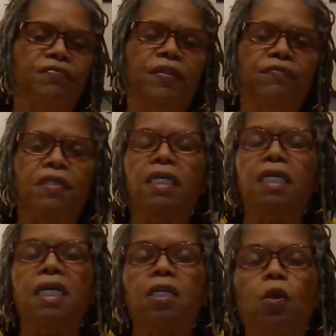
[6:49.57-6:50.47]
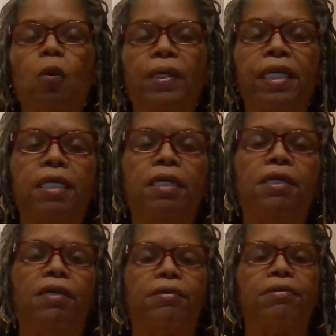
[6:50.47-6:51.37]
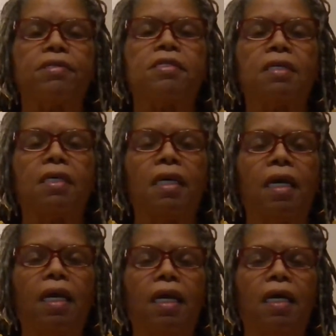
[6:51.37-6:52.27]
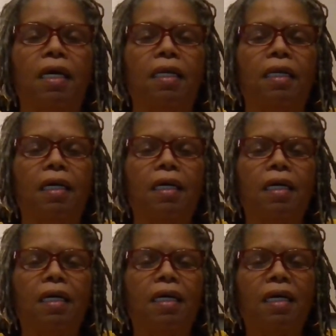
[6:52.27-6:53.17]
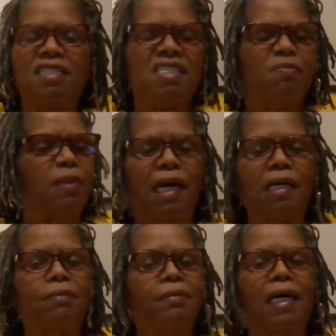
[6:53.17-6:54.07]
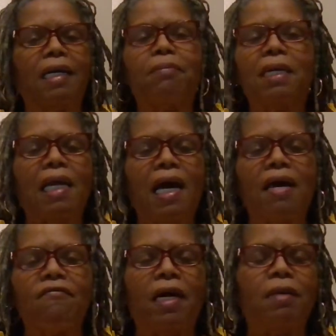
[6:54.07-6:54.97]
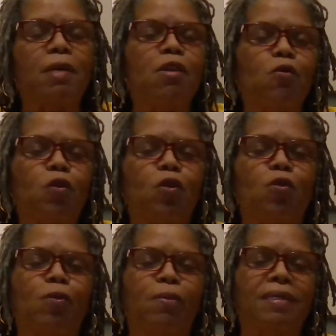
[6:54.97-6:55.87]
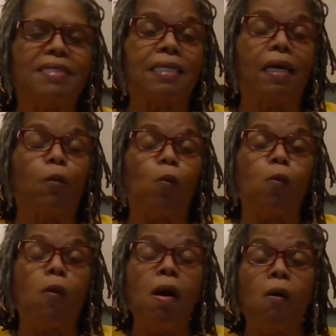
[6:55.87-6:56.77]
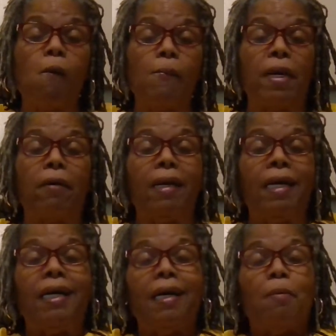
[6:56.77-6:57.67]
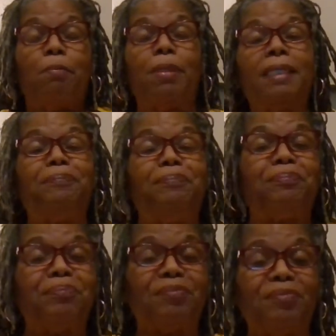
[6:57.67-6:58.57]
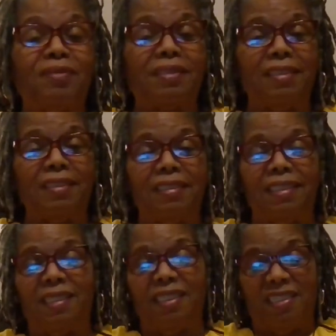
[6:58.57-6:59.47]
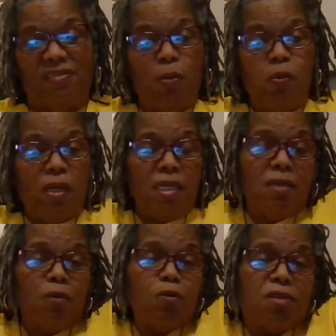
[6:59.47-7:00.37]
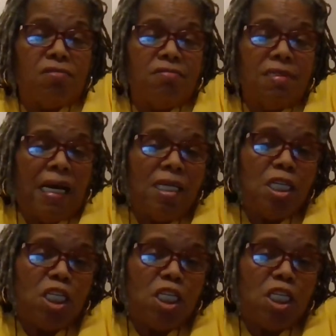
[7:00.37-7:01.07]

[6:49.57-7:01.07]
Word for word: 15 and 20 years. And just block them out of my life, out of my YouTube. It's like, whoa, Mary. But if they wasn't no not